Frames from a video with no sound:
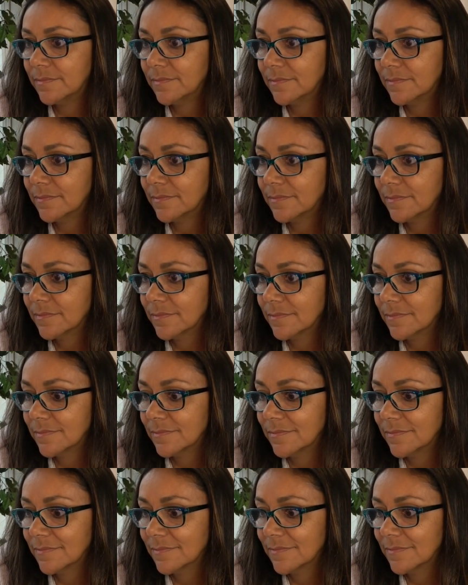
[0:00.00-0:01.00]

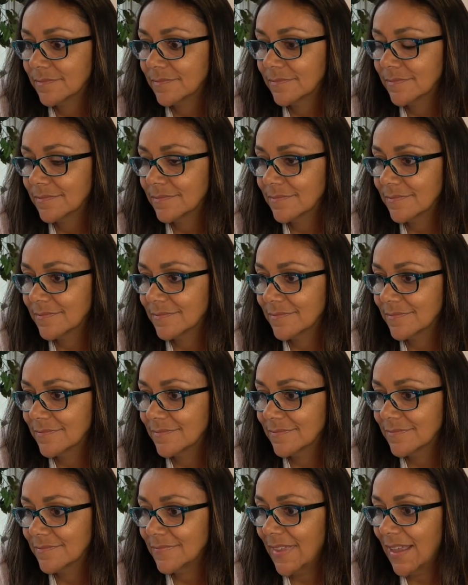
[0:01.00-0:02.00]
Adiós.
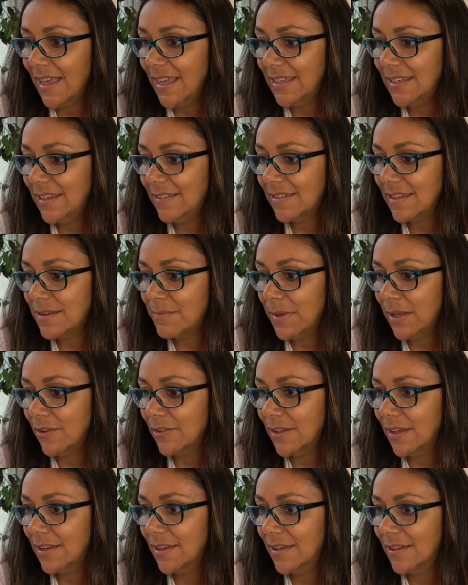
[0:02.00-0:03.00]
Heidi's in the
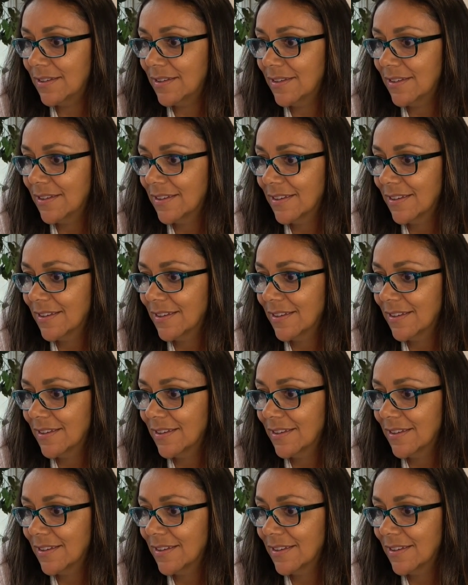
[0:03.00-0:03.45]
building.